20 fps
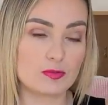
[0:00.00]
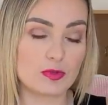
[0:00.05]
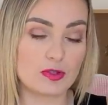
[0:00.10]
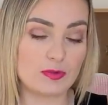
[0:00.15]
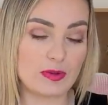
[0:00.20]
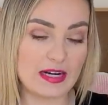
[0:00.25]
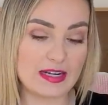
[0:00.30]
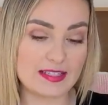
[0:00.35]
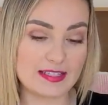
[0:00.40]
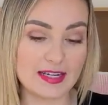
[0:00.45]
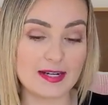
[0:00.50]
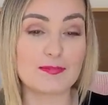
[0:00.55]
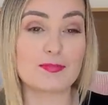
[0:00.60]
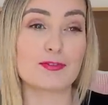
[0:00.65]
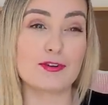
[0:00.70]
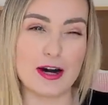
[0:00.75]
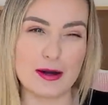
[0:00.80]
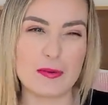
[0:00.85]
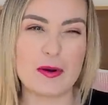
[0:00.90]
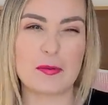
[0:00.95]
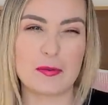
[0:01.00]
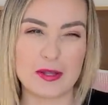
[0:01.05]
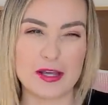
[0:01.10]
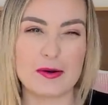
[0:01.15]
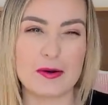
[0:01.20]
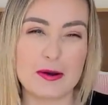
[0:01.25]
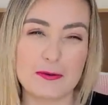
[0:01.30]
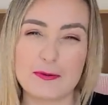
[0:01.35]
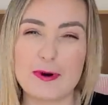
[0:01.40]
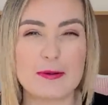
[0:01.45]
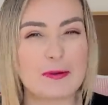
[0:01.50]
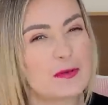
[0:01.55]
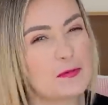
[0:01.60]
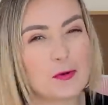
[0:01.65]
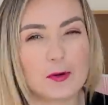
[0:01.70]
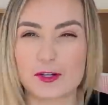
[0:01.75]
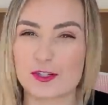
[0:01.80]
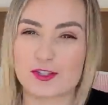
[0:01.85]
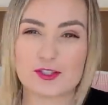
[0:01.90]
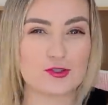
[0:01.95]
Were racing. Probably. We probably
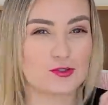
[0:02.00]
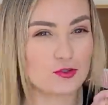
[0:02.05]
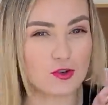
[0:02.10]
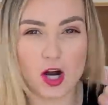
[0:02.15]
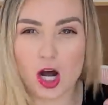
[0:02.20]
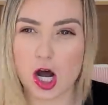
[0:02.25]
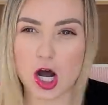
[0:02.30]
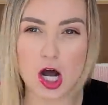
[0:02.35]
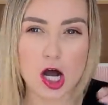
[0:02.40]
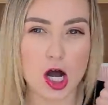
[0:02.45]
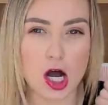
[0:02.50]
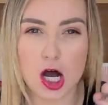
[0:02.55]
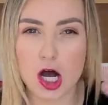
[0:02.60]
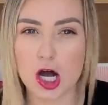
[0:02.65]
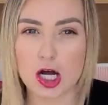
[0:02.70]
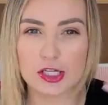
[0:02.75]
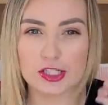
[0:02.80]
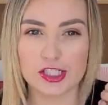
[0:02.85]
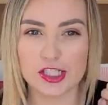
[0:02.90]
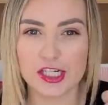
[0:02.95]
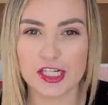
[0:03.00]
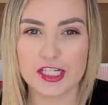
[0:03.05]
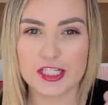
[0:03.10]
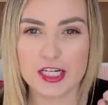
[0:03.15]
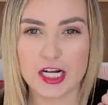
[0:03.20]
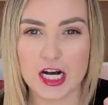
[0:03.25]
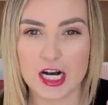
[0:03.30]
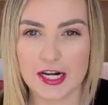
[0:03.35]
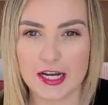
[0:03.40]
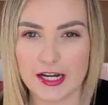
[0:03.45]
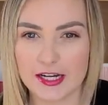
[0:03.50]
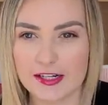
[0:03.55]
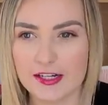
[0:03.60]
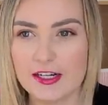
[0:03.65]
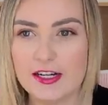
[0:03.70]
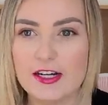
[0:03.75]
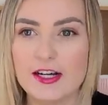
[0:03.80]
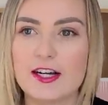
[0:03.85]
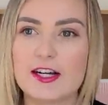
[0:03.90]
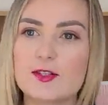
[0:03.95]
poured a strong gin and tonic,
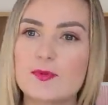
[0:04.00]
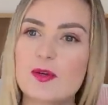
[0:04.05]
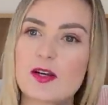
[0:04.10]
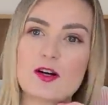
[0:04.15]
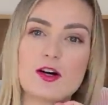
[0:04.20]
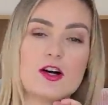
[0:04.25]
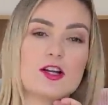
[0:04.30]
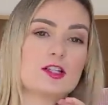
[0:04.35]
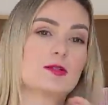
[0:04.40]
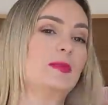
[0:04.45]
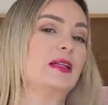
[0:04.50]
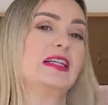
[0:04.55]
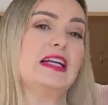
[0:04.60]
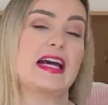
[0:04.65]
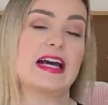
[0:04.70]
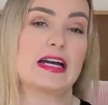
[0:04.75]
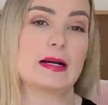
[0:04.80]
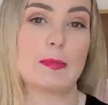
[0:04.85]
as we call them, a nana